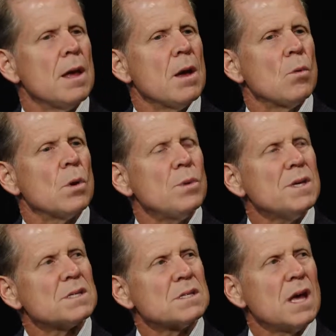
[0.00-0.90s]
when we
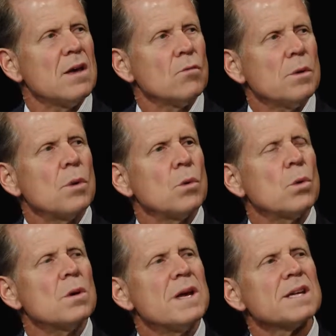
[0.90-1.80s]
save, when
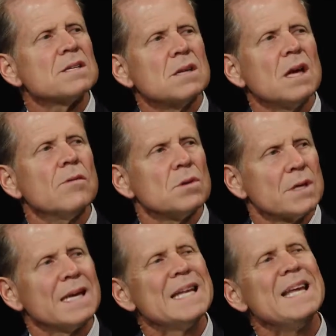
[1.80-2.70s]
we're net savers,
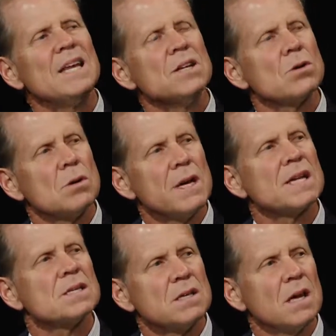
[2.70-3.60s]
like Canadians are
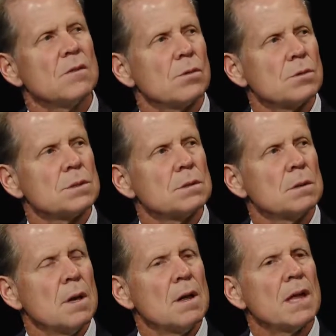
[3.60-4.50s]
net savers,
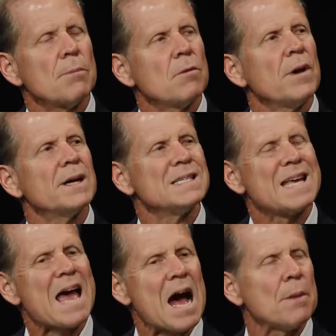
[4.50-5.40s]
that provides
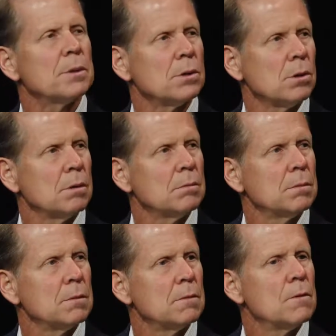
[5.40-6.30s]
capital
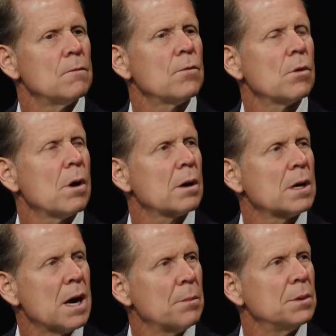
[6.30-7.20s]
for our
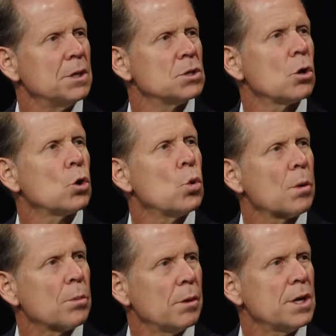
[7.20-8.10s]
companies, our
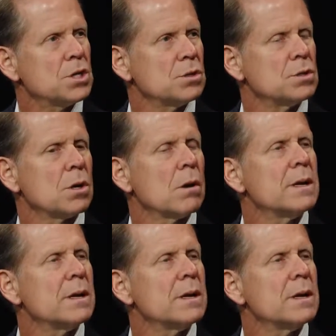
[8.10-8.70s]
corporations, our